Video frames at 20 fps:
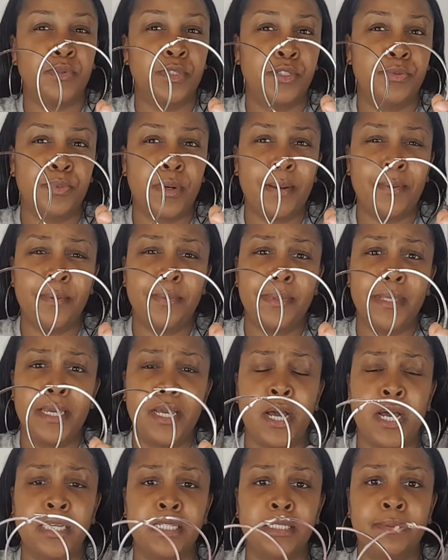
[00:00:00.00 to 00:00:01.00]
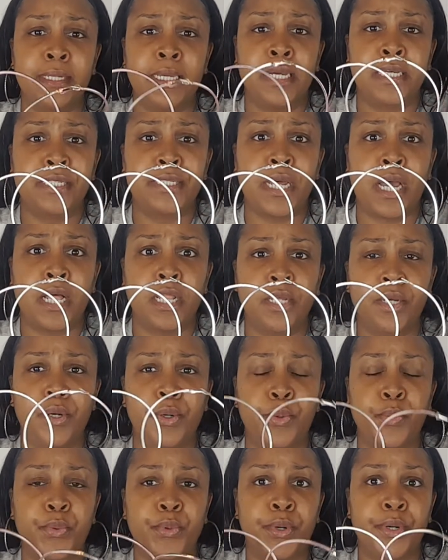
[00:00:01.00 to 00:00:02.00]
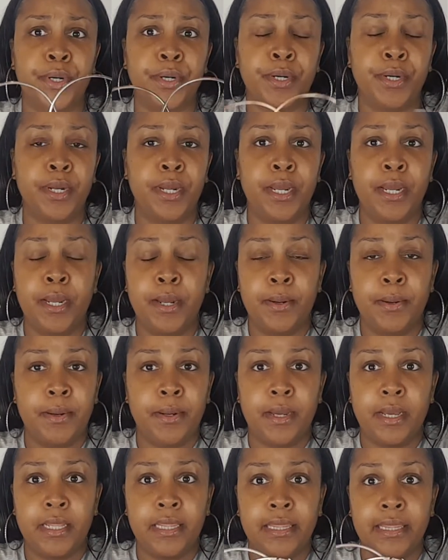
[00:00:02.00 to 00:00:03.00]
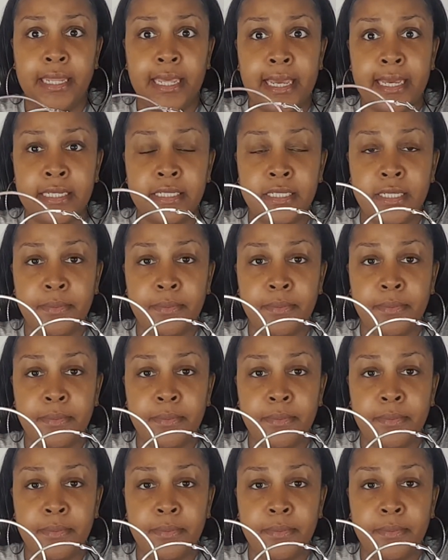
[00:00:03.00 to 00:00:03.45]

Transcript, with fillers: which probably cost me a dollar or less.